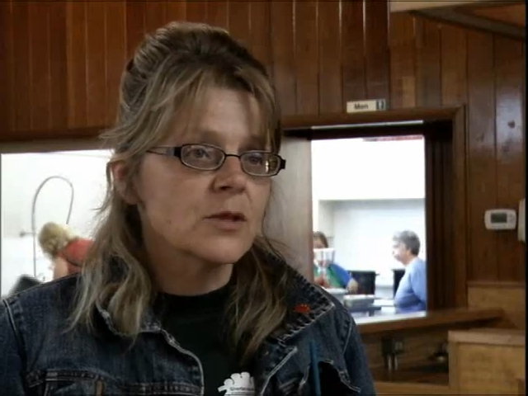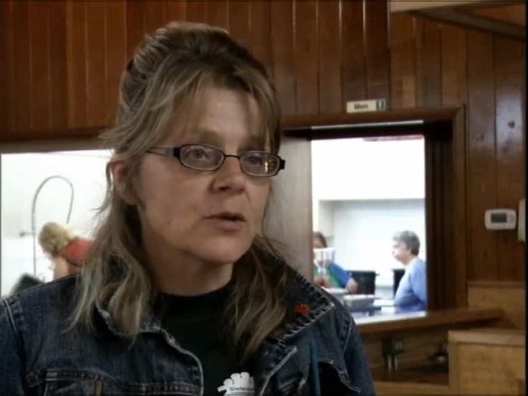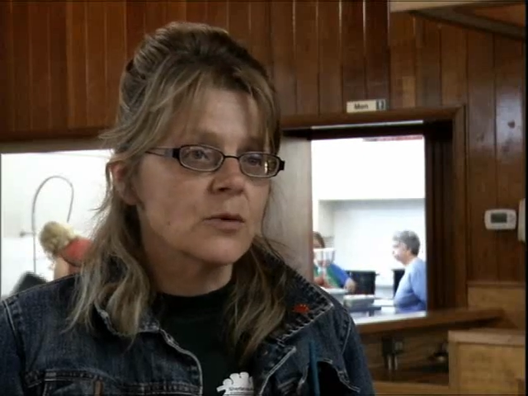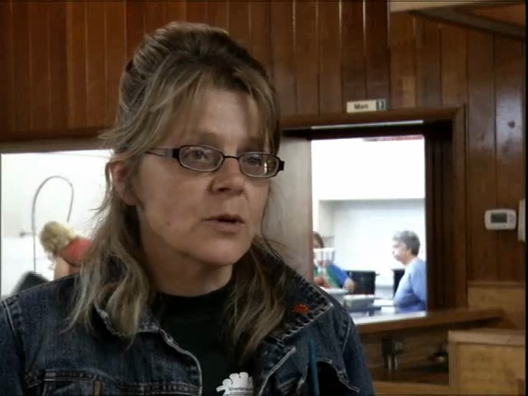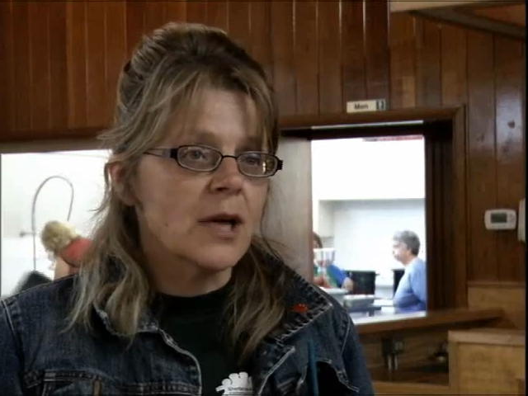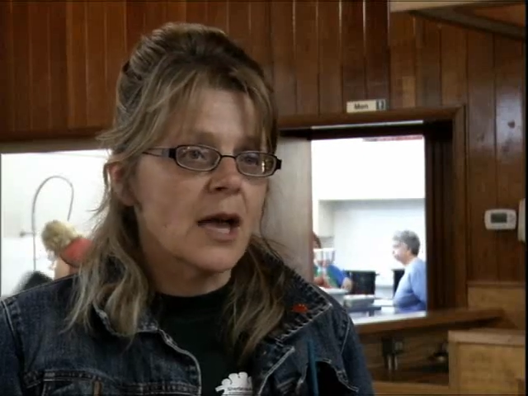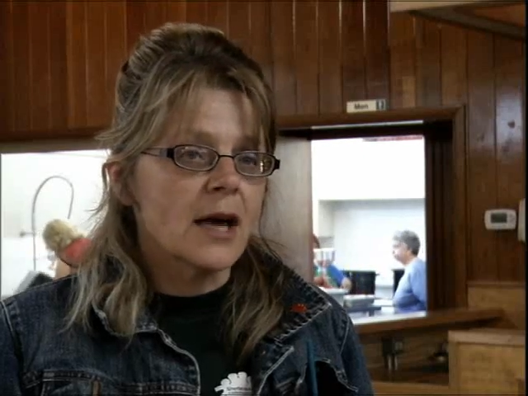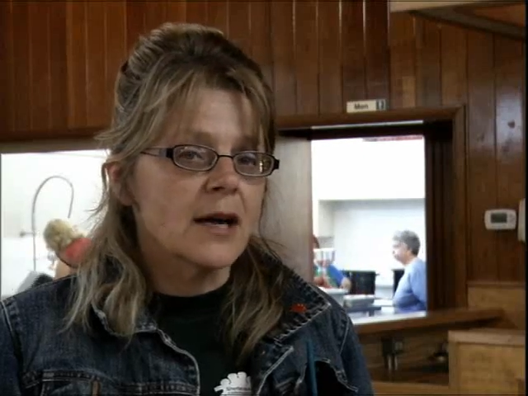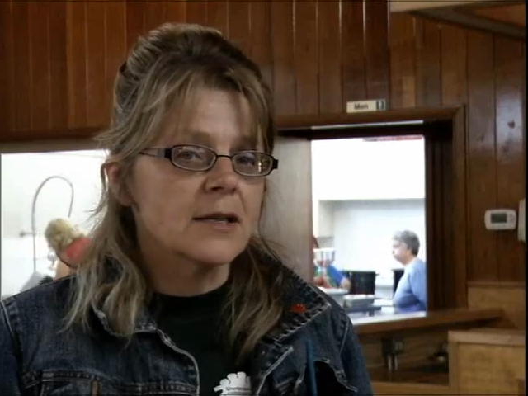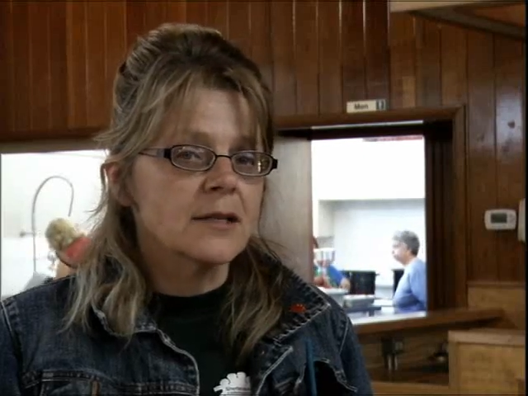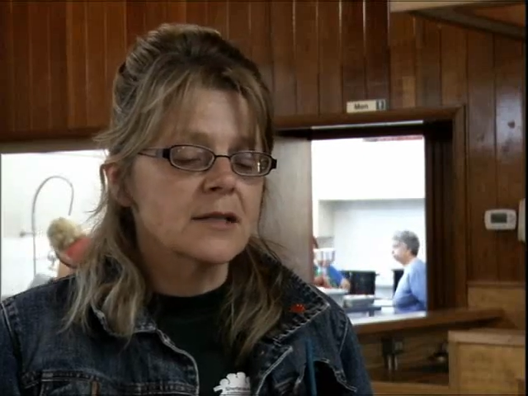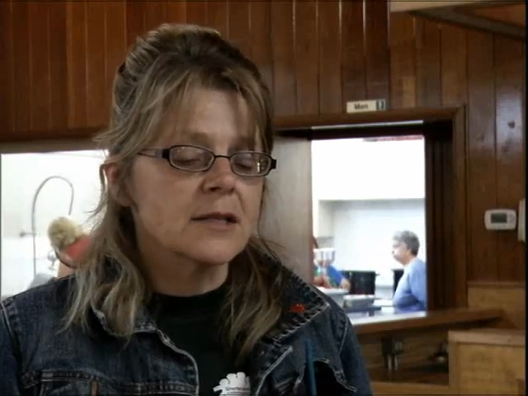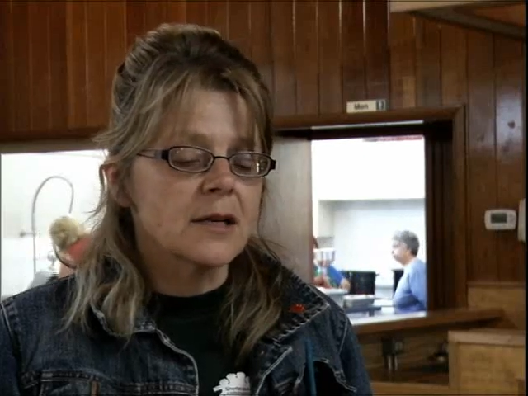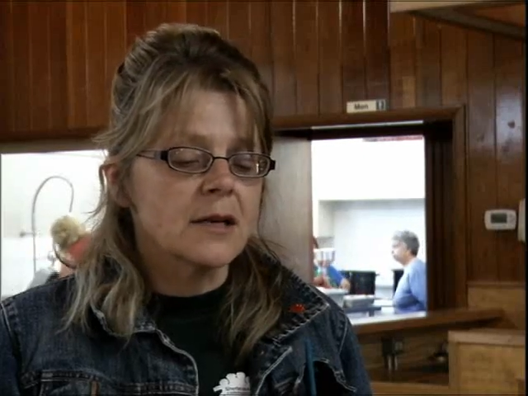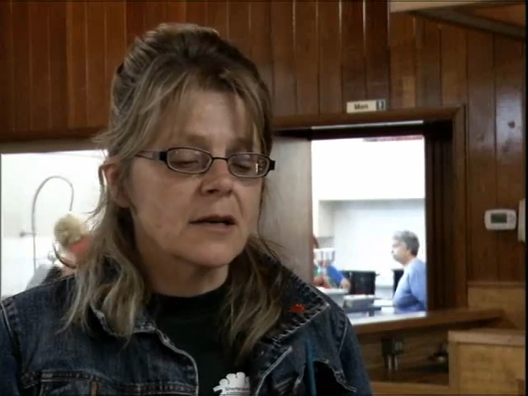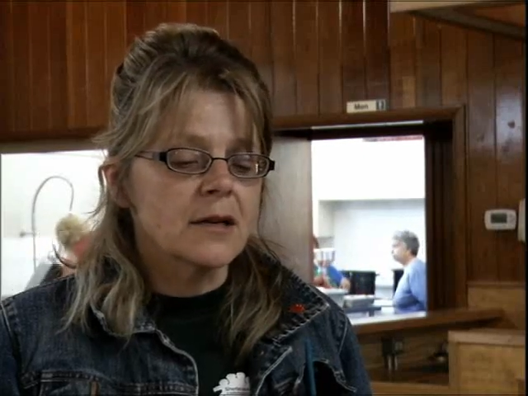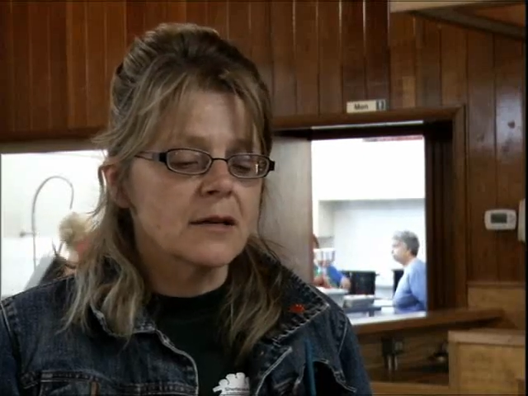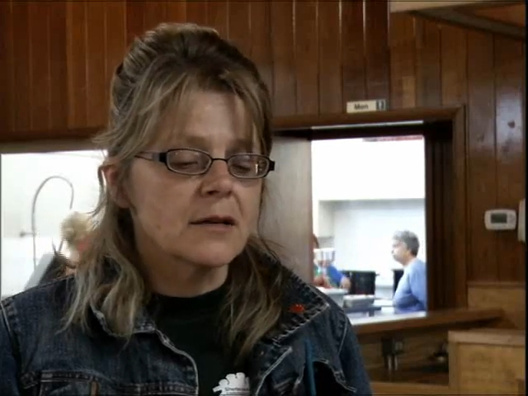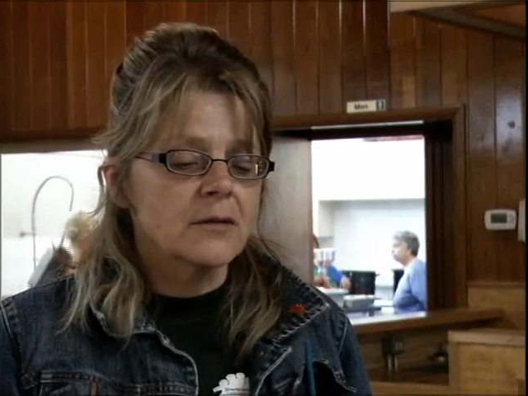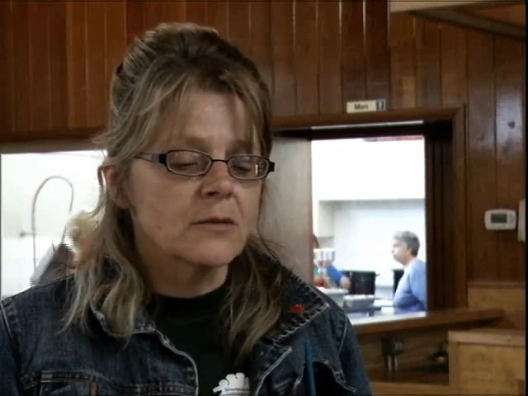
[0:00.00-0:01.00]
So we add,
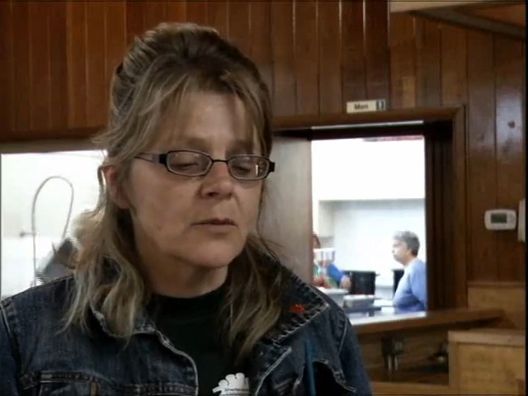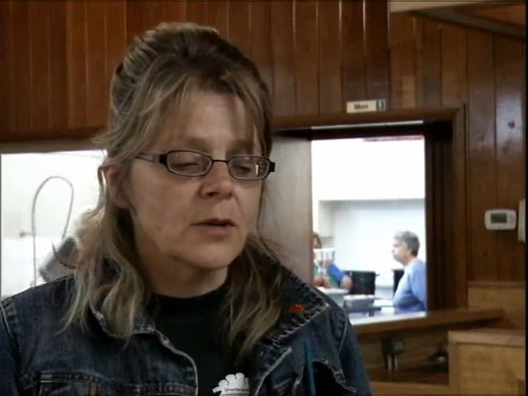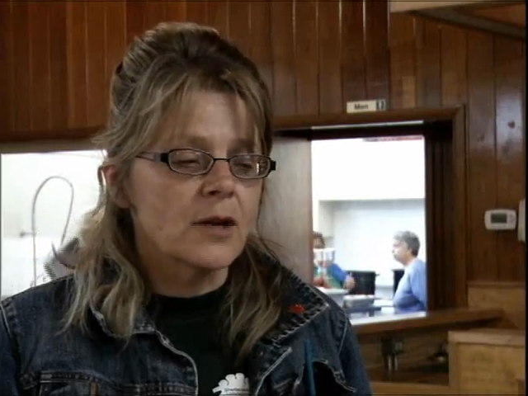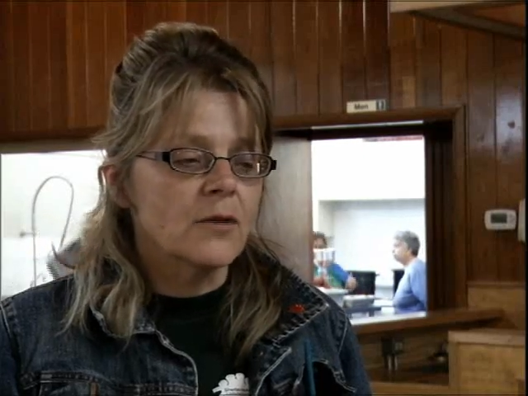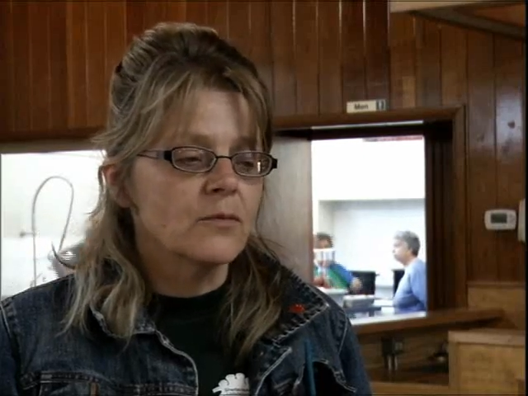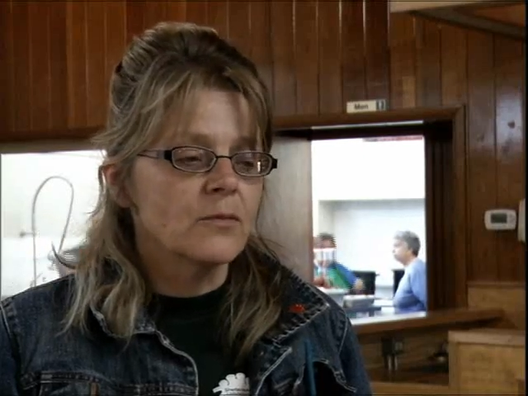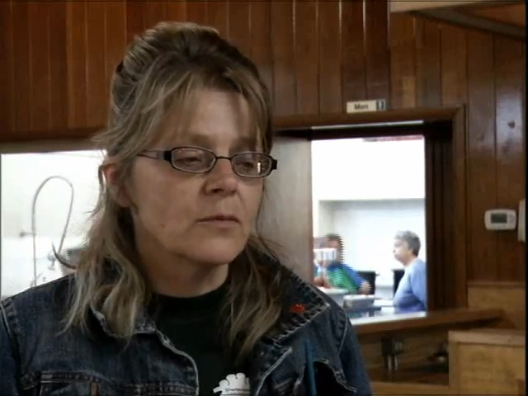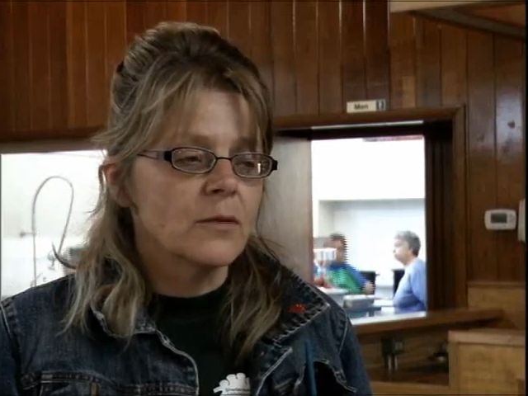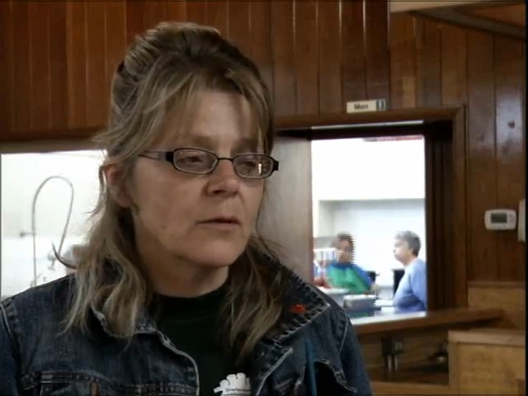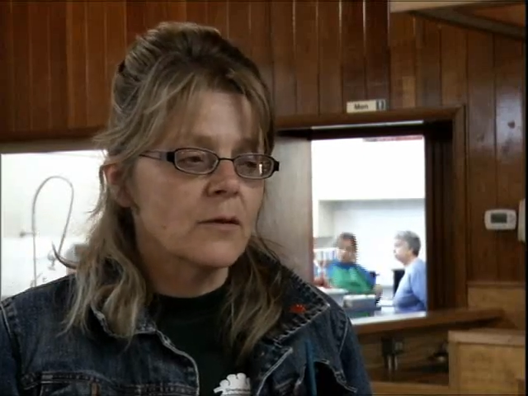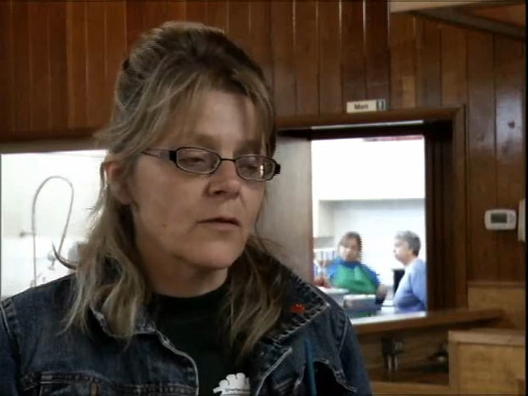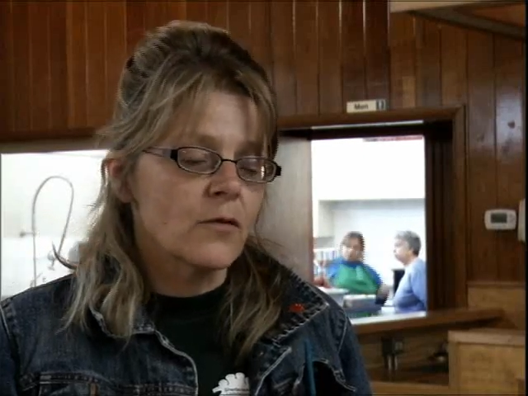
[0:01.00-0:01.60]
uh, we have,